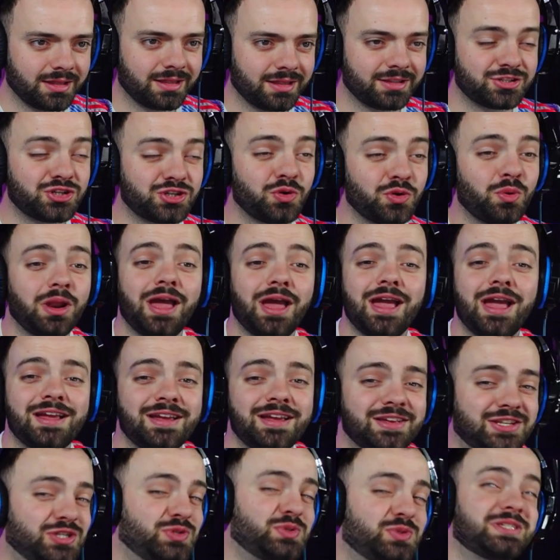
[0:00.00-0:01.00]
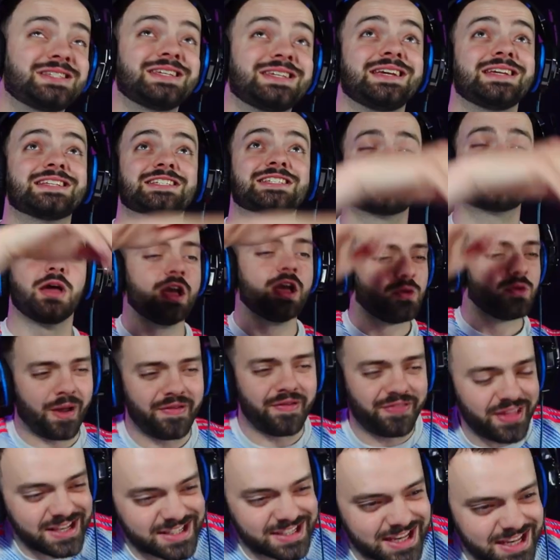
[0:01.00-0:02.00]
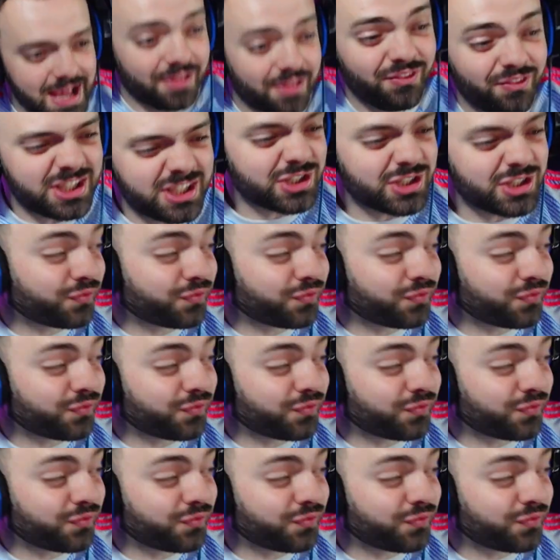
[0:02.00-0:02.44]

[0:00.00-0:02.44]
She'll see us. Wait, this is